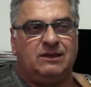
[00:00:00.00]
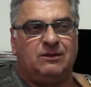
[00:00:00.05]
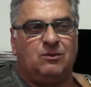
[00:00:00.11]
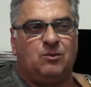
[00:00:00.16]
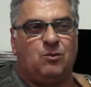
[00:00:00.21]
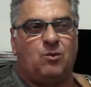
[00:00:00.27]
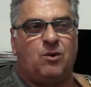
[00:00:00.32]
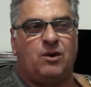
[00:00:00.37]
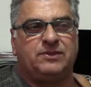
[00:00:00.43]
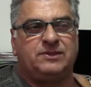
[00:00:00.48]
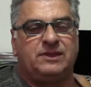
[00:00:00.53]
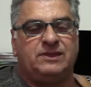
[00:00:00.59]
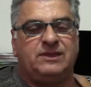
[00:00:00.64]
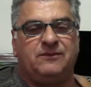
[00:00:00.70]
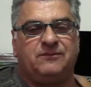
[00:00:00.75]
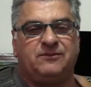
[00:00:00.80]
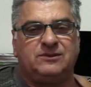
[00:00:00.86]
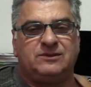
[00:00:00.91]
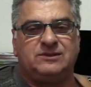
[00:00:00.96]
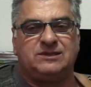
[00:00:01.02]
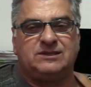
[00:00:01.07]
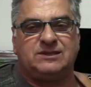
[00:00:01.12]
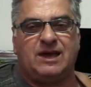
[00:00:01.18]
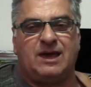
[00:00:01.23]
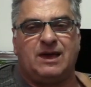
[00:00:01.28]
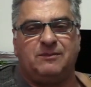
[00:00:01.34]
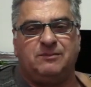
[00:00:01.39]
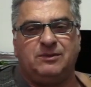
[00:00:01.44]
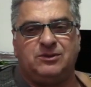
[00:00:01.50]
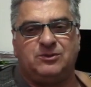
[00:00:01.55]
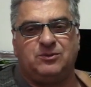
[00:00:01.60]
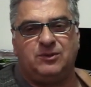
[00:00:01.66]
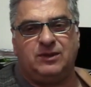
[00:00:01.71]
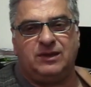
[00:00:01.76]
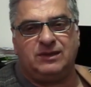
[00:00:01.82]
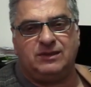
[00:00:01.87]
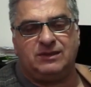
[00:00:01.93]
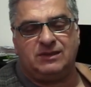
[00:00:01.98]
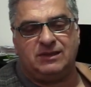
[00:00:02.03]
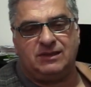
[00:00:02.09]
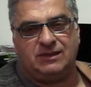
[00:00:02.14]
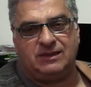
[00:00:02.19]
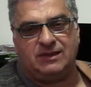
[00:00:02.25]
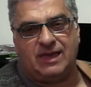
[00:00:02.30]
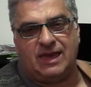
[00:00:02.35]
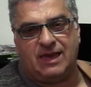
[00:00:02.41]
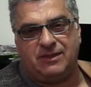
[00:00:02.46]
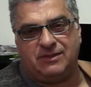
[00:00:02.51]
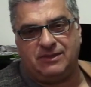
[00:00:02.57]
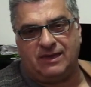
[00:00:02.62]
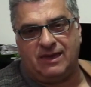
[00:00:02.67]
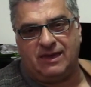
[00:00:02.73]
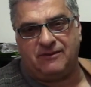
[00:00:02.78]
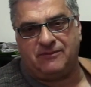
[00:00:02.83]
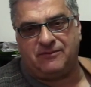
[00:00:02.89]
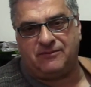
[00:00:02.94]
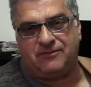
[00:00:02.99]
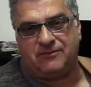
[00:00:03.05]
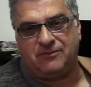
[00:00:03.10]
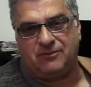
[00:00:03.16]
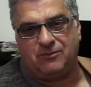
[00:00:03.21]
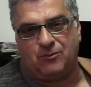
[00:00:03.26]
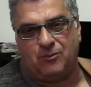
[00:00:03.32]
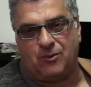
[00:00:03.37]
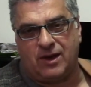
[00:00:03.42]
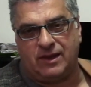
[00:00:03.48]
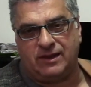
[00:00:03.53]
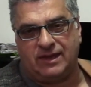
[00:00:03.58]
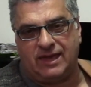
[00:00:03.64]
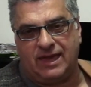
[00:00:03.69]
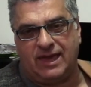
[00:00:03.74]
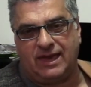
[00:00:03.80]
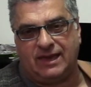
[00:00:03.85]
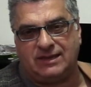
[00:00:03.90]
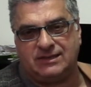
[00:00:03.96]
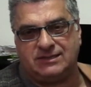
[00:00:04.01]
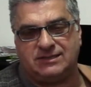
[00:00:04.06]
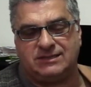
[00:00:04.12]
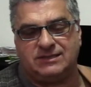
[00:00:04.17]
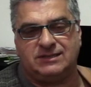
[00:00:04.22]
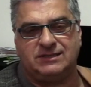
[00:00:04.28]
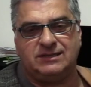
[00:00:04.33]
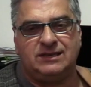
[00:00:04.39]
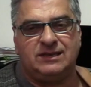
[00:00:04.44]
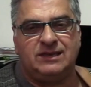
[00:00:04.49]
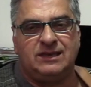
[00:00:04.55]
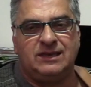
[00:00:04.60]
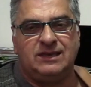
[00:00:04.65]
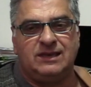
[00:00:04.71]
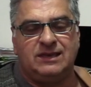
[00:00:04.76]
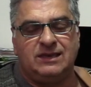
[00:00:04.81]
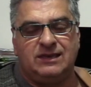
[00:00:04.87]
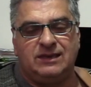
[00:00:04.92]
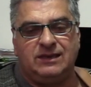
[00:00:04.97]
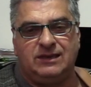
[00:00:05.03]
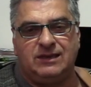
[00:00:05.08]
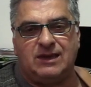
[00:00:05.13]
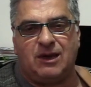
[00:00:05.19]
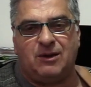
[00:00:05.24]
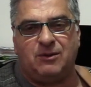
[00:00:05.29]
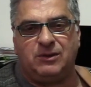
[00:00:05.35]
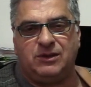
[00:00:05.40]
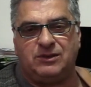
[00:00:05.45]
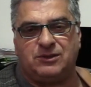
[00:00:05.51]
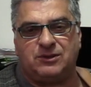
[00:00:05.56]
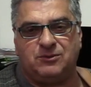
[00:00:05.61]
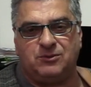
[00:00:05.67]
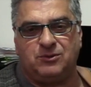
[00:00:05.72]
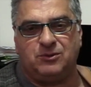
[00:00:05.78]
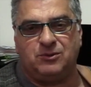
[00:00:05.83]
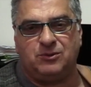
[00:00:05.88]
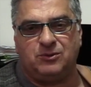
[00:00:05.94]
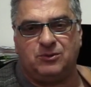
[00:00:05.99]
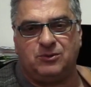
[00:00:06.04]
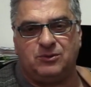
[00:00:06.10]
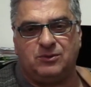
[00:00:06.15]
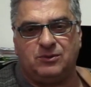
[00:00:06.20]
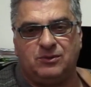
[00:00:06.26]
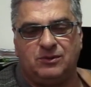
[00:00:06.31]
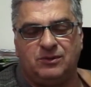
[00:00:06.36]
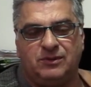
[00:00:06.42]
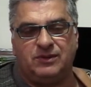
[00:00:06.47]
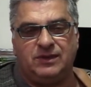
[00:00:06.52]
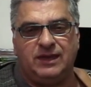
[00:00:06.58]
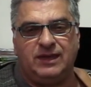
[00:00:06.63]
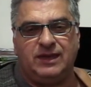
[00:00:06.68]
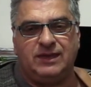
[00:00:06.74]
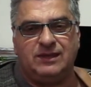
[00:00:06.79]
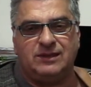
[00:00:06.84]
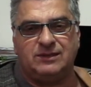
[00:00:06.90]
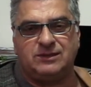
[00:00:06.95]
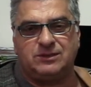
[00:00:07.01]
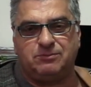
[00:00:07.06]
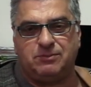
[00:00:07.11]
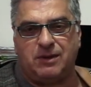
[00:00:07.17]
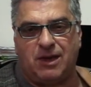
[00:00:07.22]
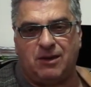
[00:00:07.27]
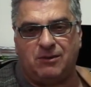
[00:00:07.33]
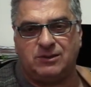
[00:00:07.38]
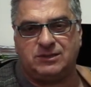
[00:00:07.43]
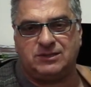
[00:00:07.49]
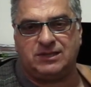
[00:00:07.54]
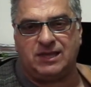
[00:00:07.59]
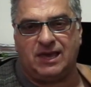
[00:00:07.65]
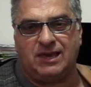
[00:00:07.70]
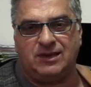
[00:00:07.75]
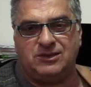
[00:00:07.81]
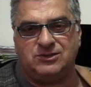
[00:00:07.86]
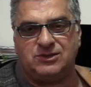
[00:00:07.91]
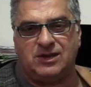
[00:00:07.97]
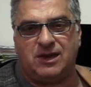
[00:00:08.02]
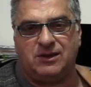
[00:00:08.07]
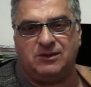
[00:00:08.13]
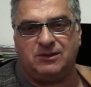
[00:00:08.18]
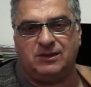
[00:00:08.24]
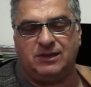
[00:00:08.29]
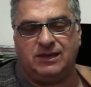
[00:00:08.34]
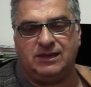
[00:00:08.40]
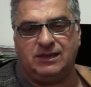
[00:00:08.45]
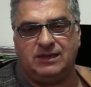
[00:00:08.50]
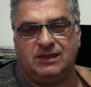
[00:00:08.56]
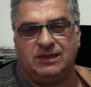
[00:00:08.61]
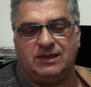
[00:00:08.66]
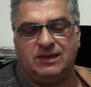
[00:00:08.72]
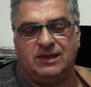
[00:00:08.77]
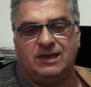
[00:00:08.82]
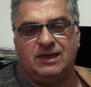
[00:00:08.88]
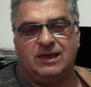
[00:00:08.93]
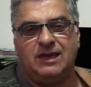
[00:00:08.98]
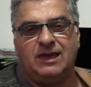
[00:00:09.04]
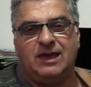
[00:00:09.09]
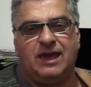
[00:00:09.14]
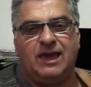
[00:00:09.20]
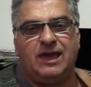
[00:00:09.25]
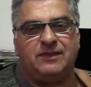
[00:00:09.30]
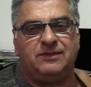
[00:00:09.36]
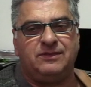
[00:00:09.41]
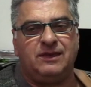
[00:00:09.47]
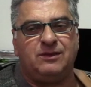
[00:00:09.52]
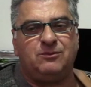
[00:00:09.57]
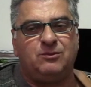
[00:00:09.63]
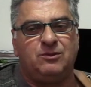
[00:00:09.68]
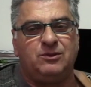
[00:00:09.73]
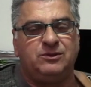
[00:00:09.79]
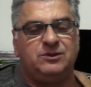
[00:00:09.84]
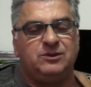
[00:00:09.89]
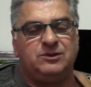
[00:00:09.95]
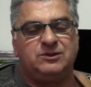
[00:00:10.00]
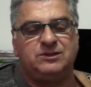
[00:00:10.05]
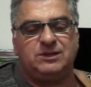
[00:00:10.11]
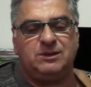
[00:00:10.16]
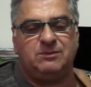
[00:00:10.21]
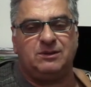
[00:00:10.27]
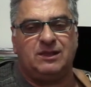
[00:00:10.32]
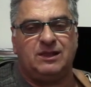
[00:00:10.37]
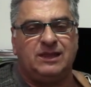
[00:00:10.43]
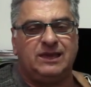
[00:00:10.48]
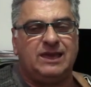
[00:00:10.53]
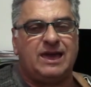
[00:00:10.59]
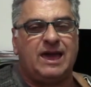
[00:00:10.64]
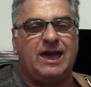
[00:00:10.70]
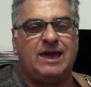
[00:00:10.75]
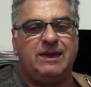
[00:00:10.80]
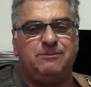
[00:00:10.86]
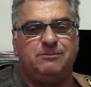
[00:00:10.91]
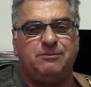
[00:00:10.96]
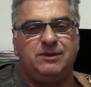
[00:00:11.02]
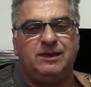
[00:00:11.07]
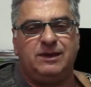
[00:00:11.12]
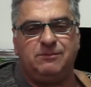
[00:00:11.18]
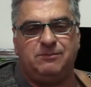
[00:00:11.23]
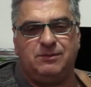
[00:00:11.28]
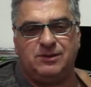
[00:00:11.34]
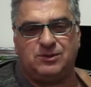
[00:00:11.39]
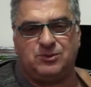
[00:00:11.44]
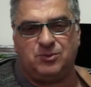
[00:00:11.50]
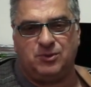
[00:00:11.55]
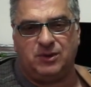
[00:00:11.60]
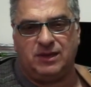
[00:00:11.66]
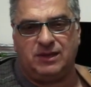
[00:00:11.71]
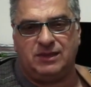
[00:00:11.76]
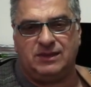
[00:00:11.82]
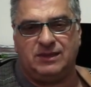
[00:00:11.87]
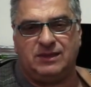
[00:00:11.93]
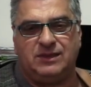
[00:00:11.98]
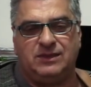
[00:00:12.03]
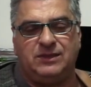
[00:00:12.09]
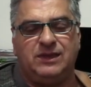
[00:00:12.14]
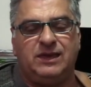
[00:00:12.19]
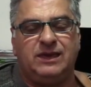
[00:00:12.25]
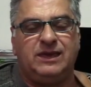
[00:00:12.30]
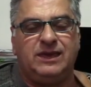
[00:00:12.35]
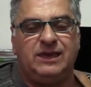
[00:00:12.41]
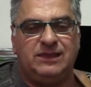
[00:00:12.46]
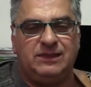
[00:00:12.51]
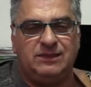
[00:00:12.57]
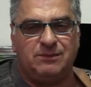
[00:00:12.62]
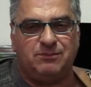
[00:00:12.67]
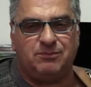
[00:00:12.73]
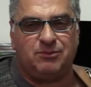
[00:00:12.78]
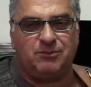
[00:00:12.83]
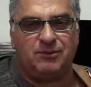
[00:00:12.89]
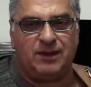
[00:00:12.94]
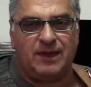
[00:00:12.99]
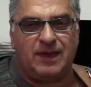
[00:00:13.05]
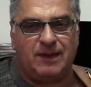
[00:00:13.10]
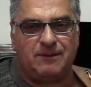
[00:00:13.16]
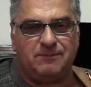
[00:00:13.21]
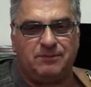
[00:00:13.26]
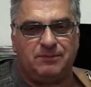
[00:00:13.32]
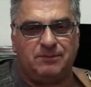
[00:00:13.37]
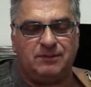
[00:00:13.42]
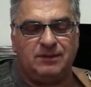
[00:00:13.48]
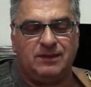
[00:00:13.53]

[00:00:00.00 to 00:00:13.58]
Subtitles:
what the differences are between now the F-1X going through the Eden's power stage only, and then we'll do similarly A-B between the Eden preamp